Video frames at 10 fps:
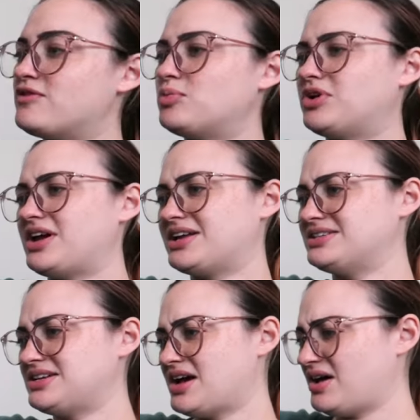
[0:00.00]
from what I
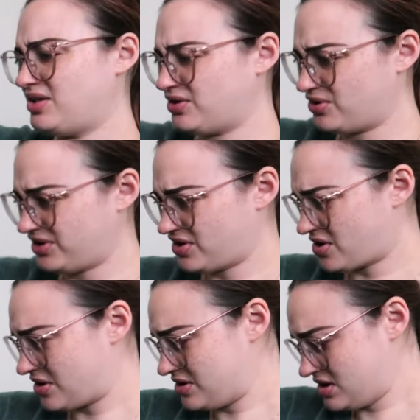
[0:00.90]
can tell early
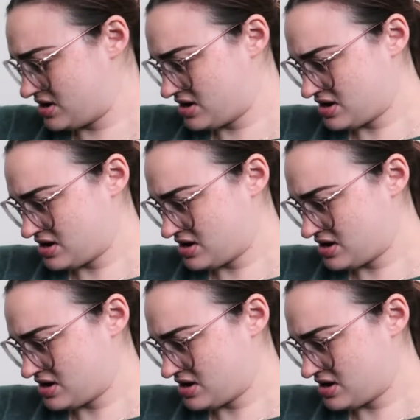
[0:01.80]
on